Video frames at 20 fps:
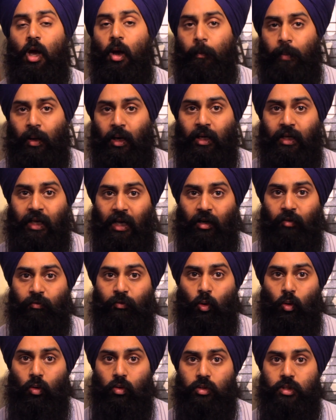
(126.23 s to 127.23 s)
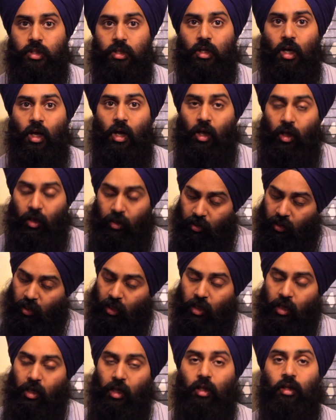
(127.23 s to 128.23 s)
but again of course
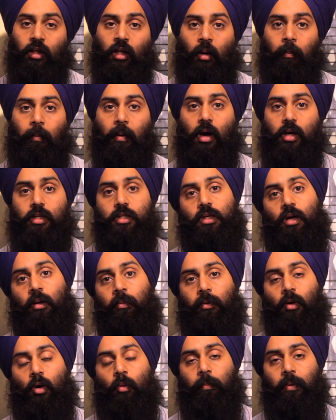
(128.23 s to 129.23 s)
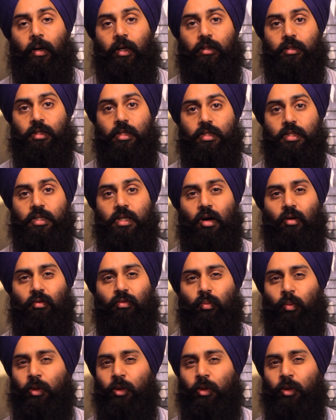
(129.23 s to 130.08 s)
the Darbar Sahib complex itself,